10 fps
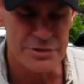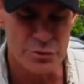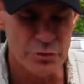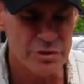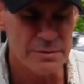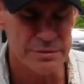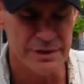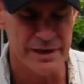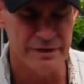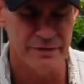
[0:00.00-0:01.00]
I truly
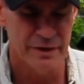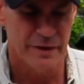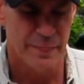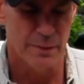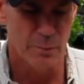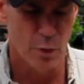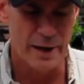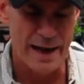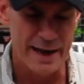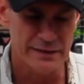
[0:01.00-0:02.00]
believe the
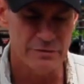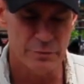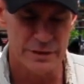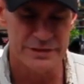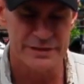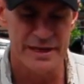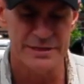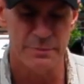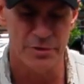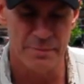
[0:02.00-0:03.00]
more active one
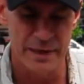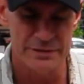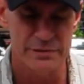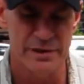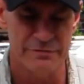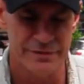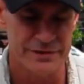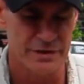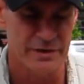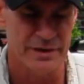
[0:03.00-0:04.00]
stays, both mentally and
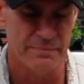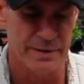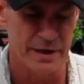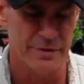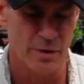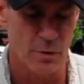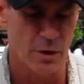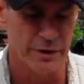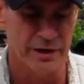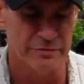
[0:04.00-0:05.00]
physically, the better the
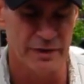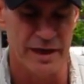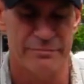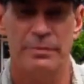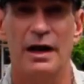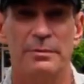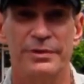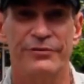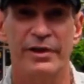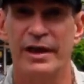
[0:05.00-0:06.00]
quality of life,
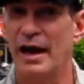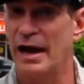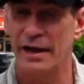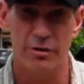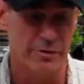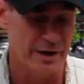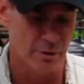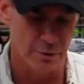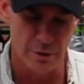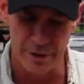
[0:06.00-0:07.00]
Brockman said. I
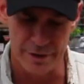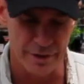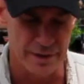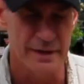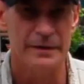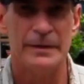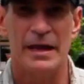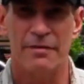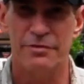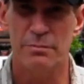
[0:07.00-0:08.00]
agree wholeheartedly.
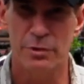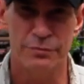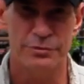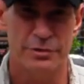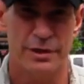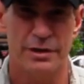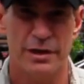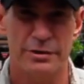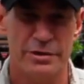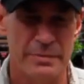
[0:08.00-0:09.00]
If you move to
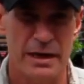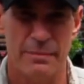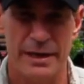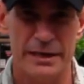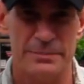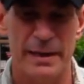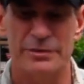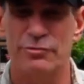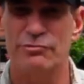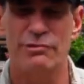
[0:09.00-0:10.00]
another country, become an
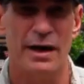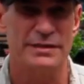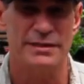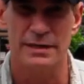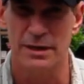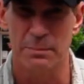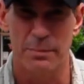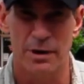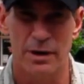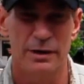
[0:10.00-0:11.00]
expat, do not sit
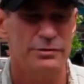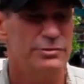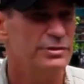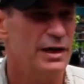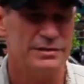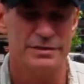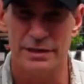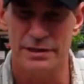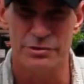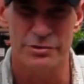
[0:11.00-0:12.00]
in a bar, do not
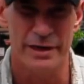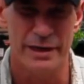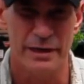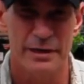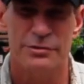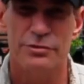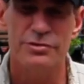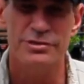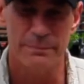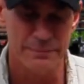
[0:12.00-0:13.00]
sit and drink.
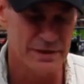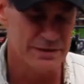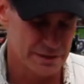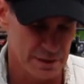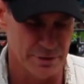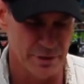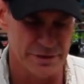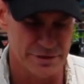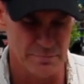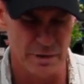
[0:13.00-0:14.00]
Do something that
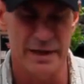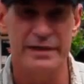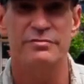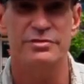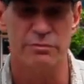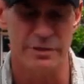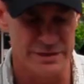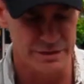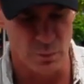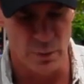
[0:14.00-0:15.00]
stimulates your mind, gives you a
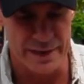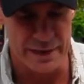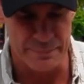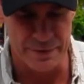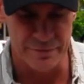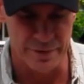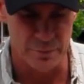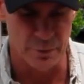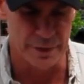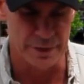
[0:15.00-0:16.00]
reason to wake up
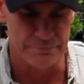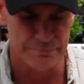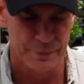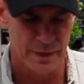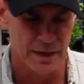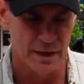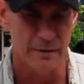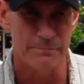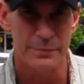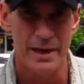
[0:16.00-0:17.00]
every morning.
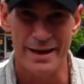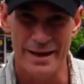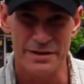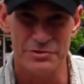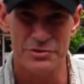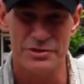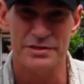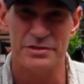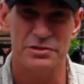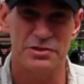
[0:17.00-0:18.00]
Um, and
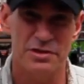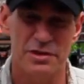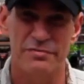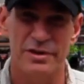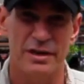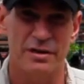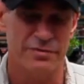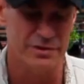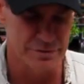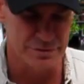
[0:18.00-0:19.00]
exercise. I just did a
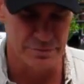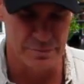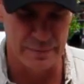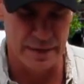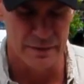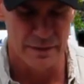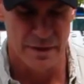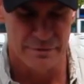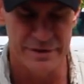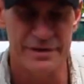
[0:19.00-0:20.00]
video for YouTube about
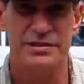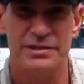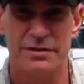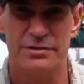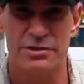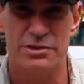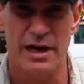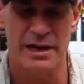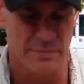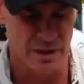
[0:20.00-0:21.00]
fitness centers
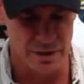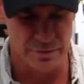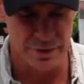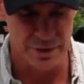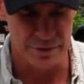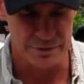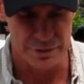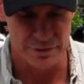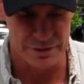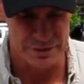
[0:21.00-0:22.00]
in Chiang Mai over
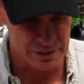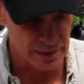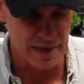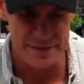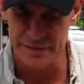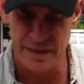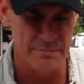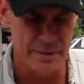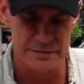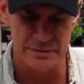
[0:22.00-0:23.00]
here. So you got to
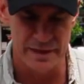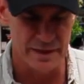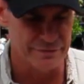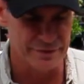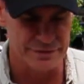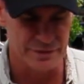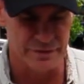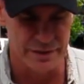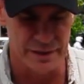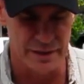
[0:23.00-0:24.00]
stay mentally and
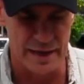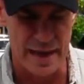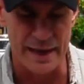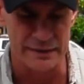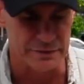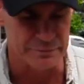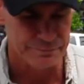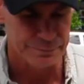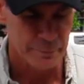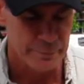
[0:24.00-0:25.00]
physically uh, active.